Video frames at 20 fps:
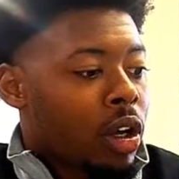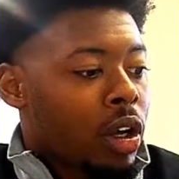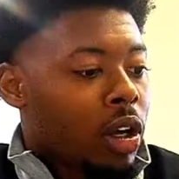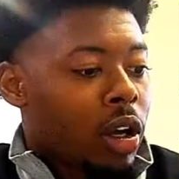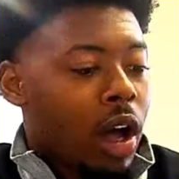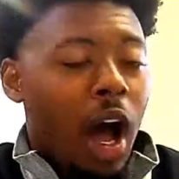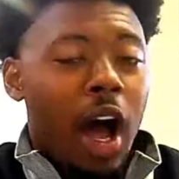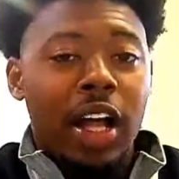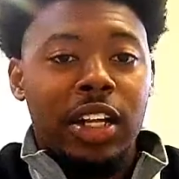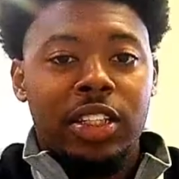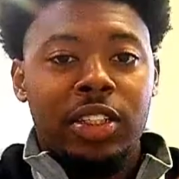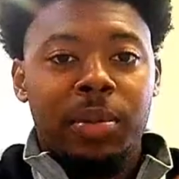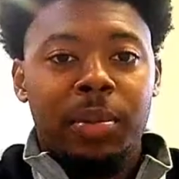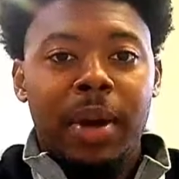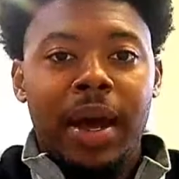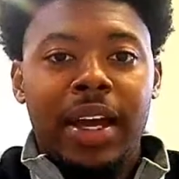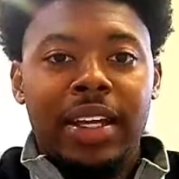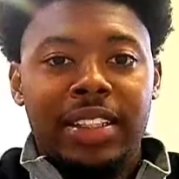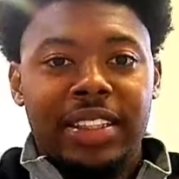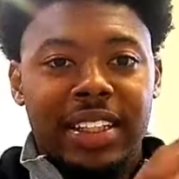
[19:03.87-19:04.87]

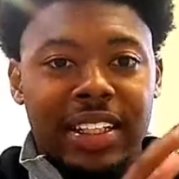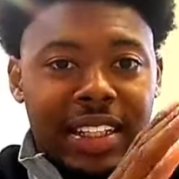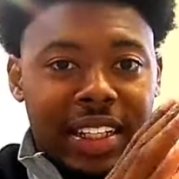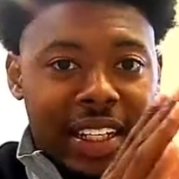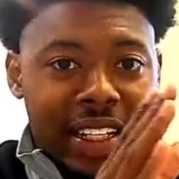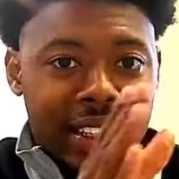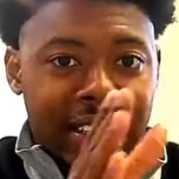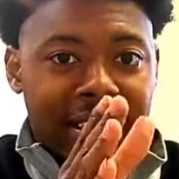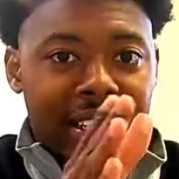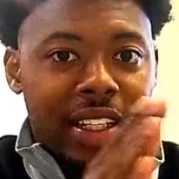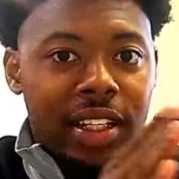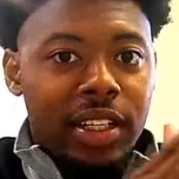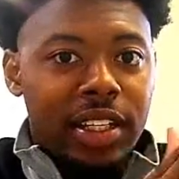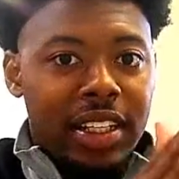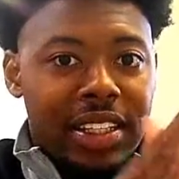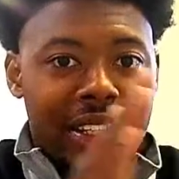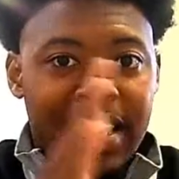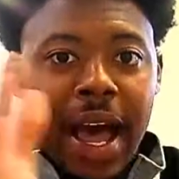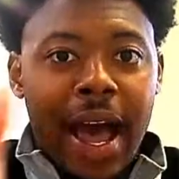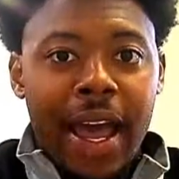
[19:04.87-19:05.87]
optimize the listing, the
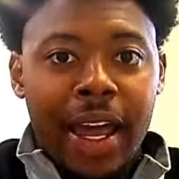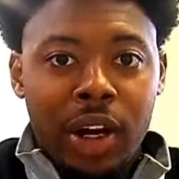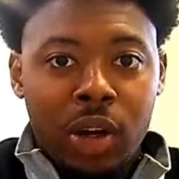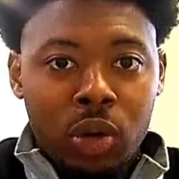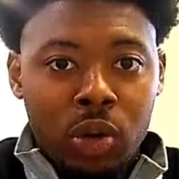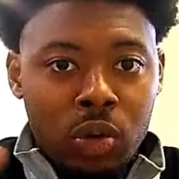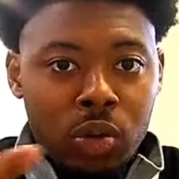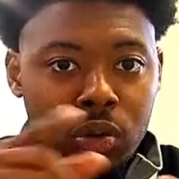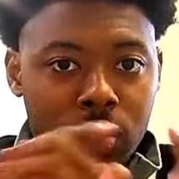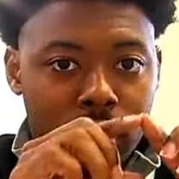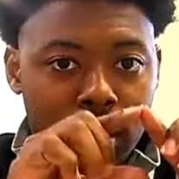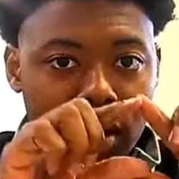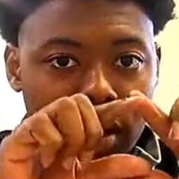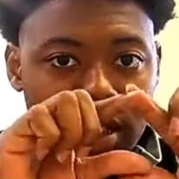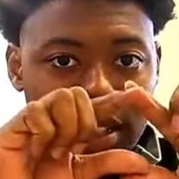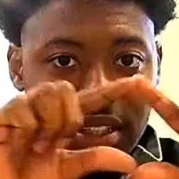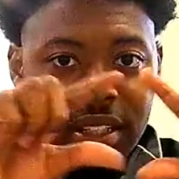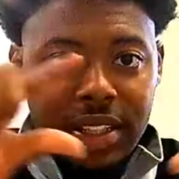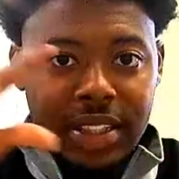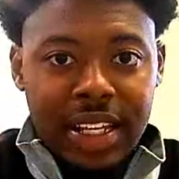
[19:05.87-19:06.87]
title. It's
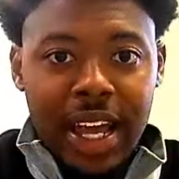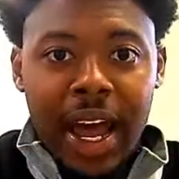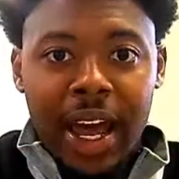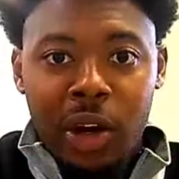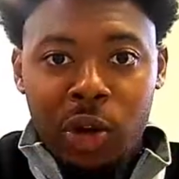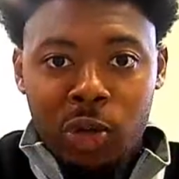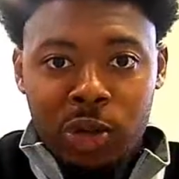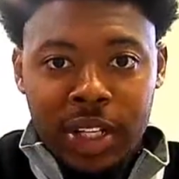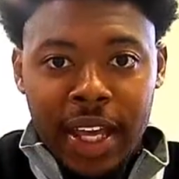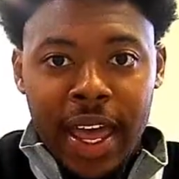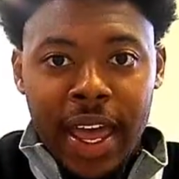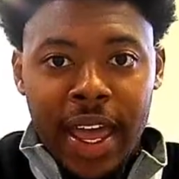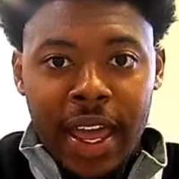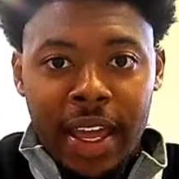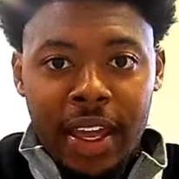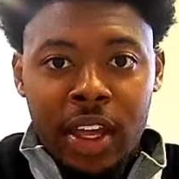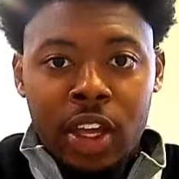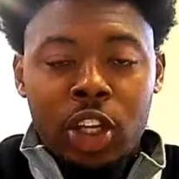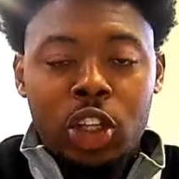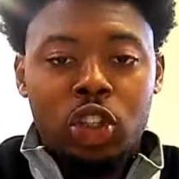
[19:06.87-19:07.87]
the title tag.
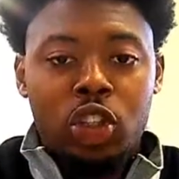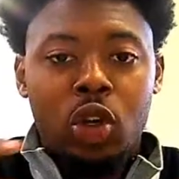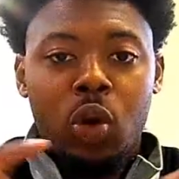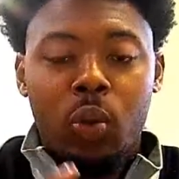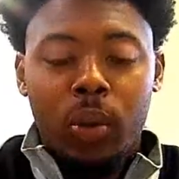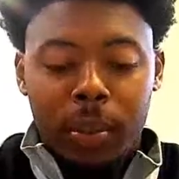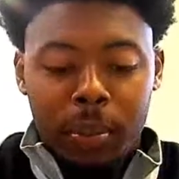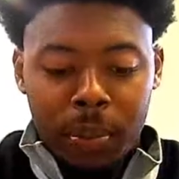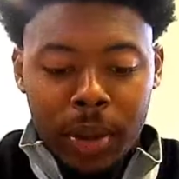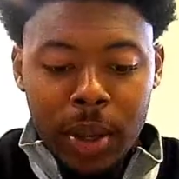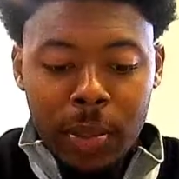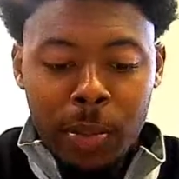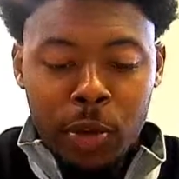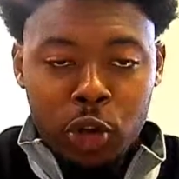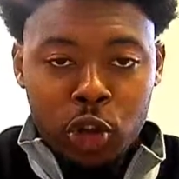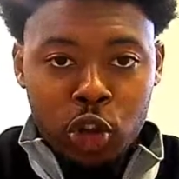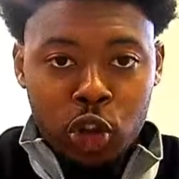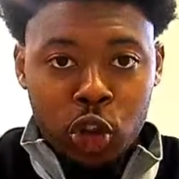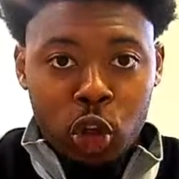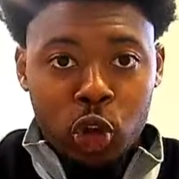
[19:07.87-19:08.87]
So when people
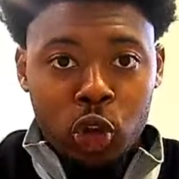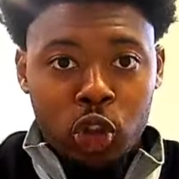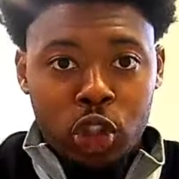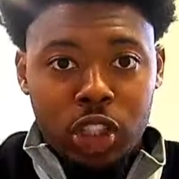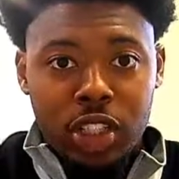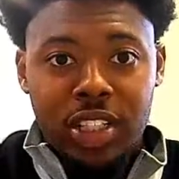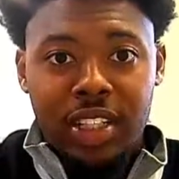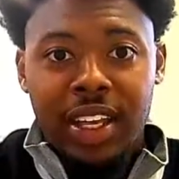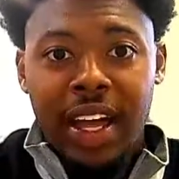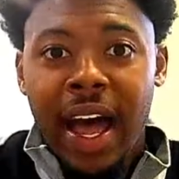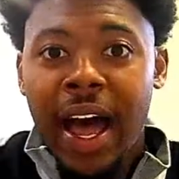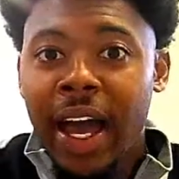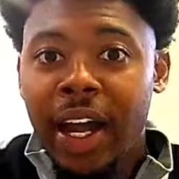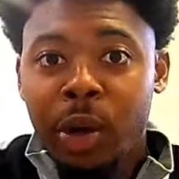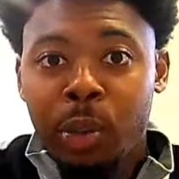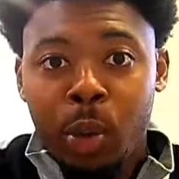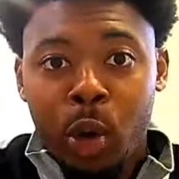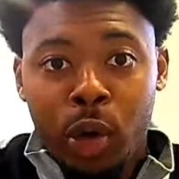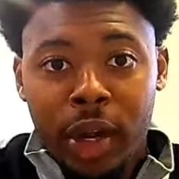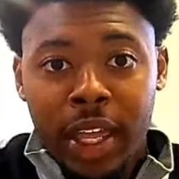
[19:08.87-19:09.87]
search the item
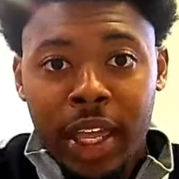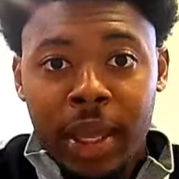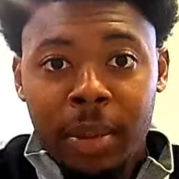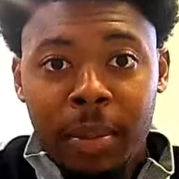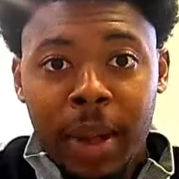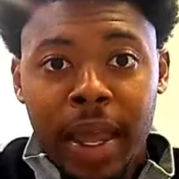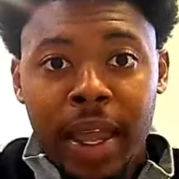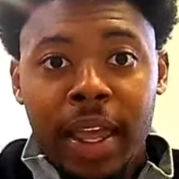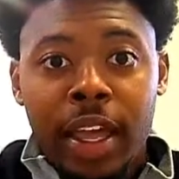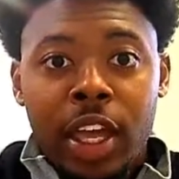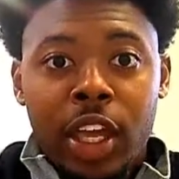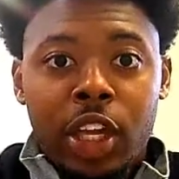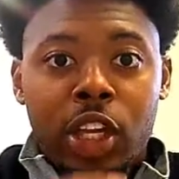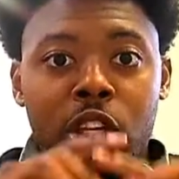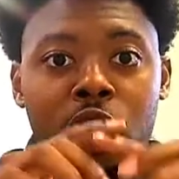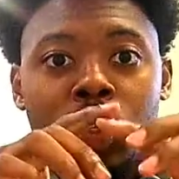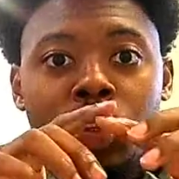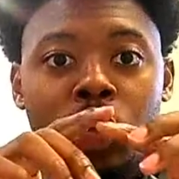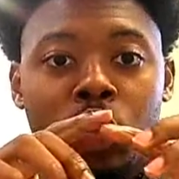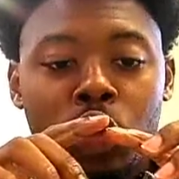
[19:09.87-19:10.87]
on eBay,
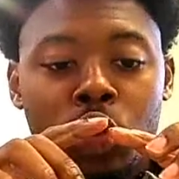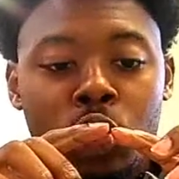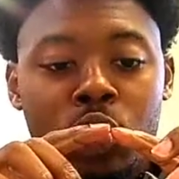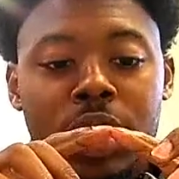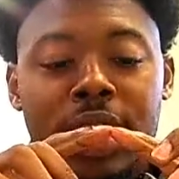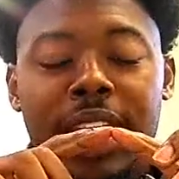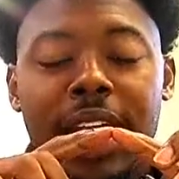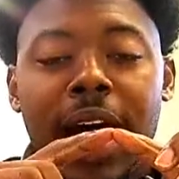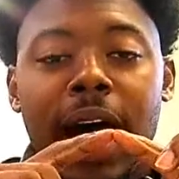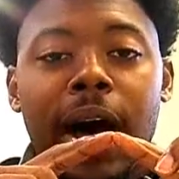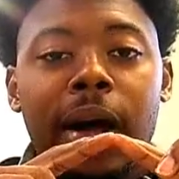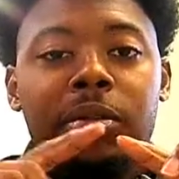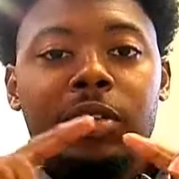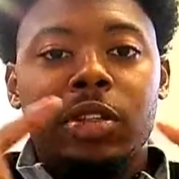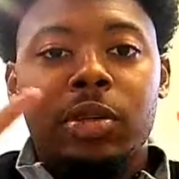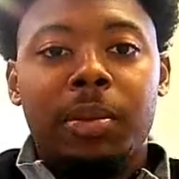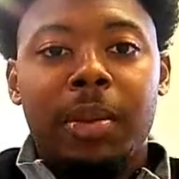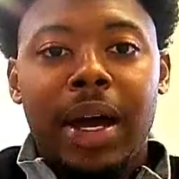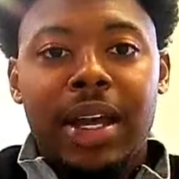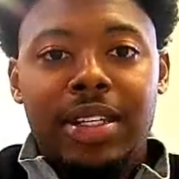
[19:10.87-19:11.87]
you need to
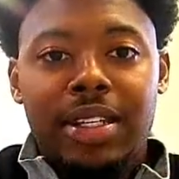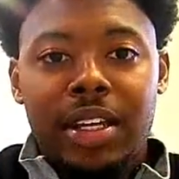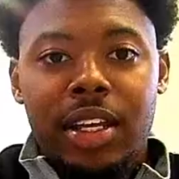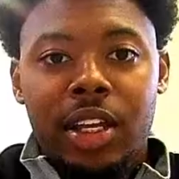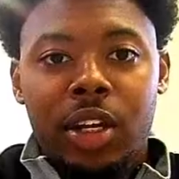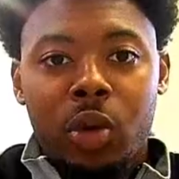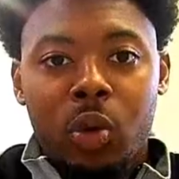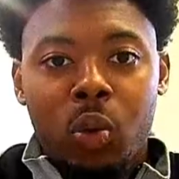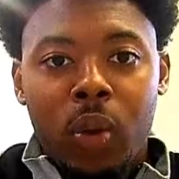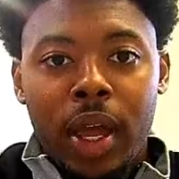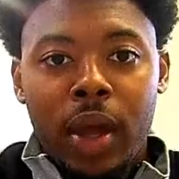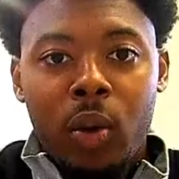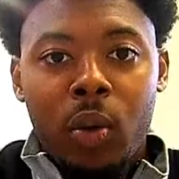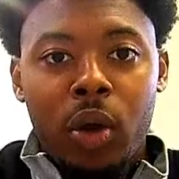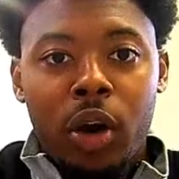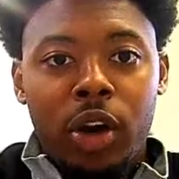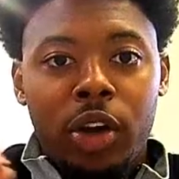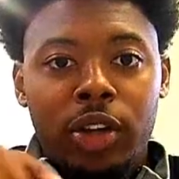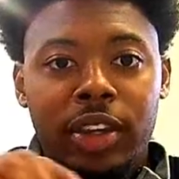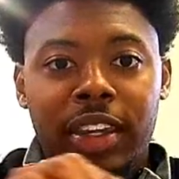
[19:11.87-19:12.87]
optimize it in a way where
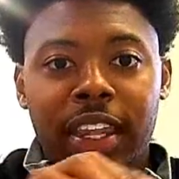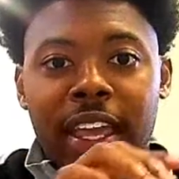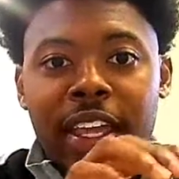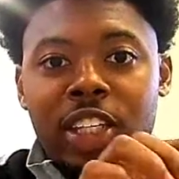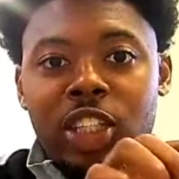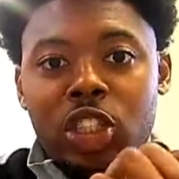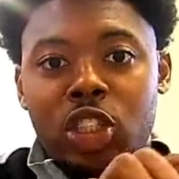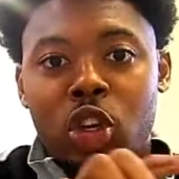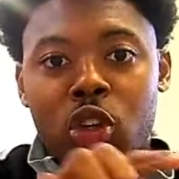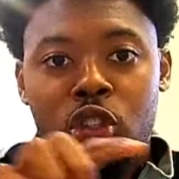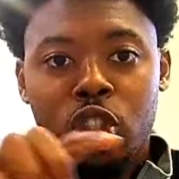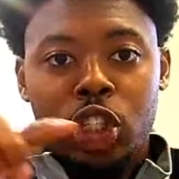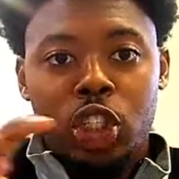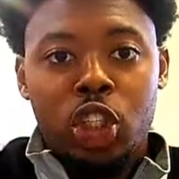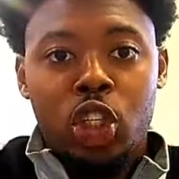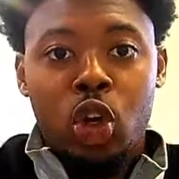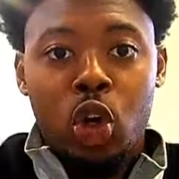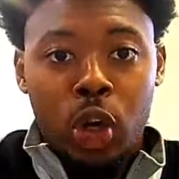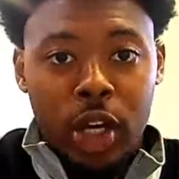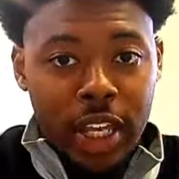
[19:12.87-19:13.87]
they searching
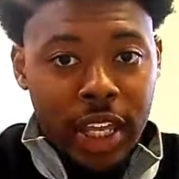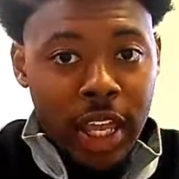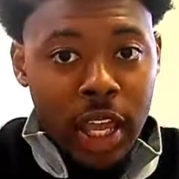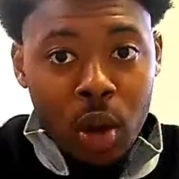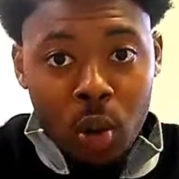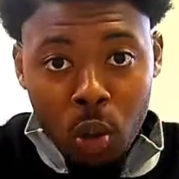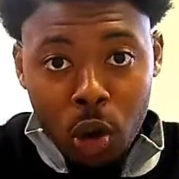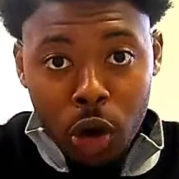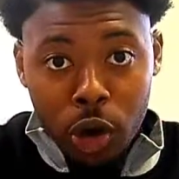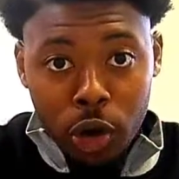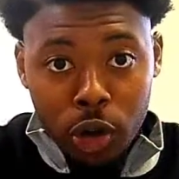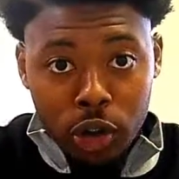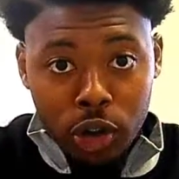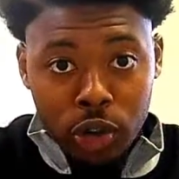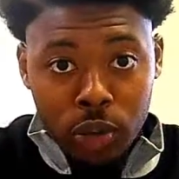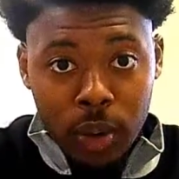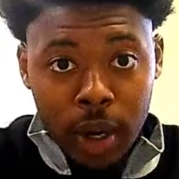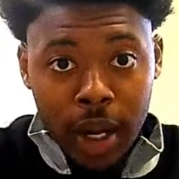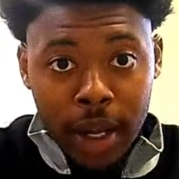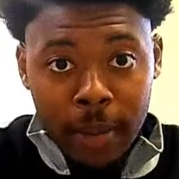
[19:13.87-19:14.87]
your keywords,
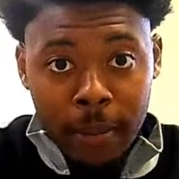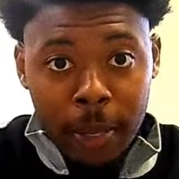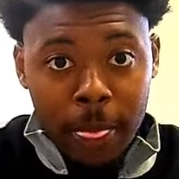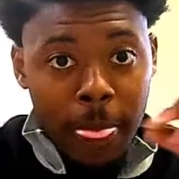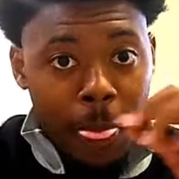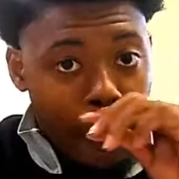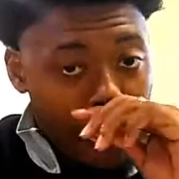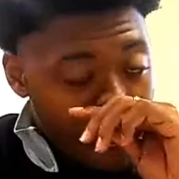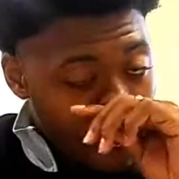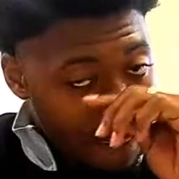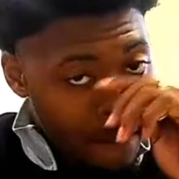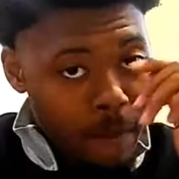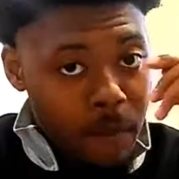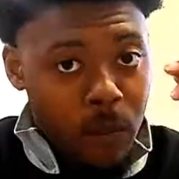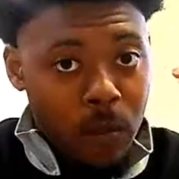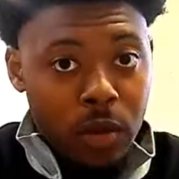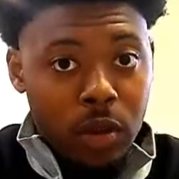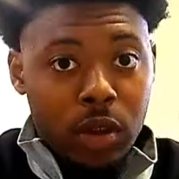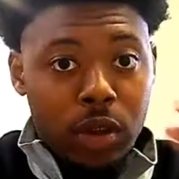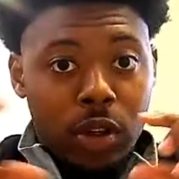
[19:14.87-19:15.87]
right?
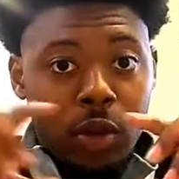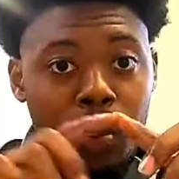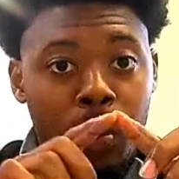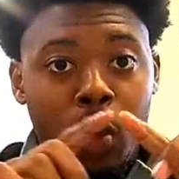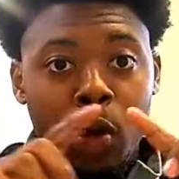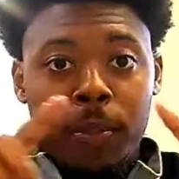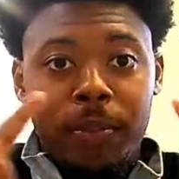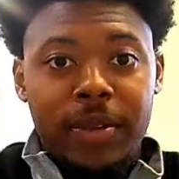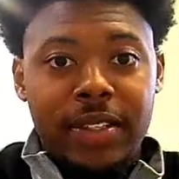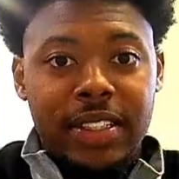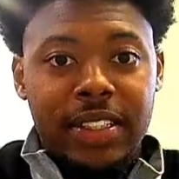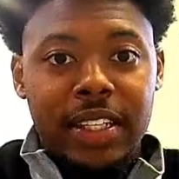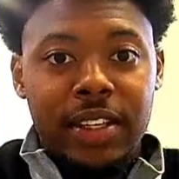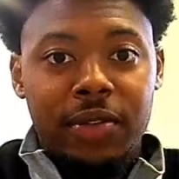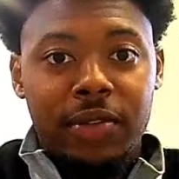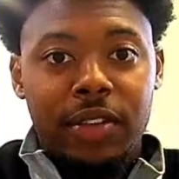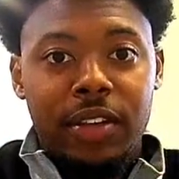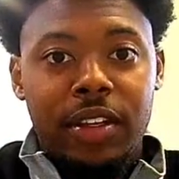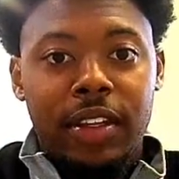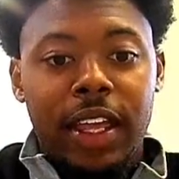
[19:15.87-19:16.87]
The more
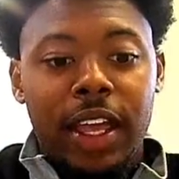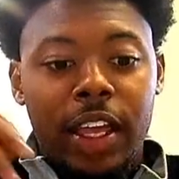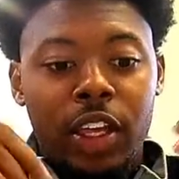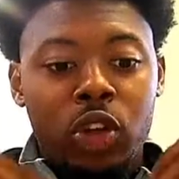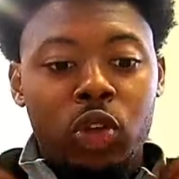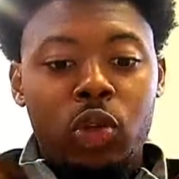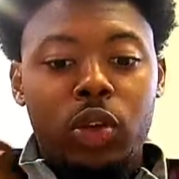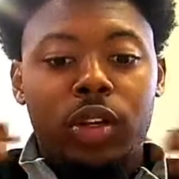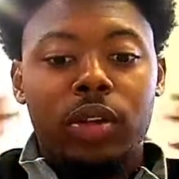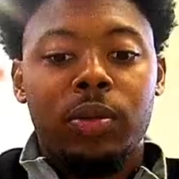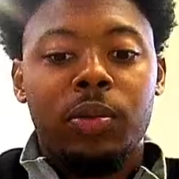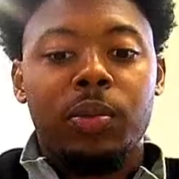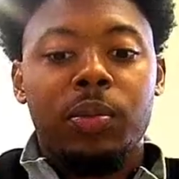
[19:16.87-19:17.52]
specific that you can